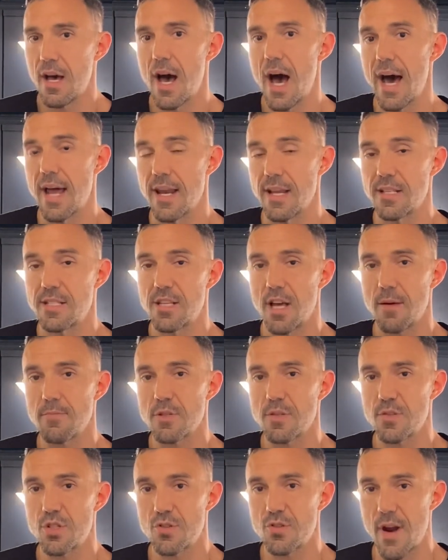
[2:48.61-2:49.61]
And in terms
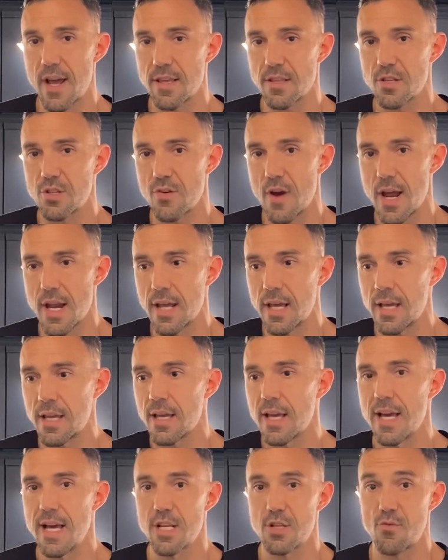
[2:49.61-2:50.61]
of strength training,
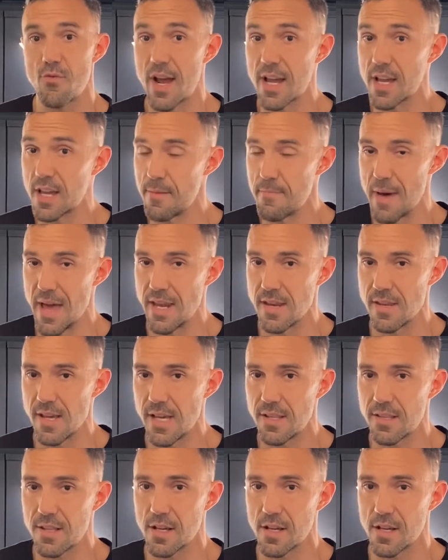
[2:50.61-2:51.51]
it's recommended,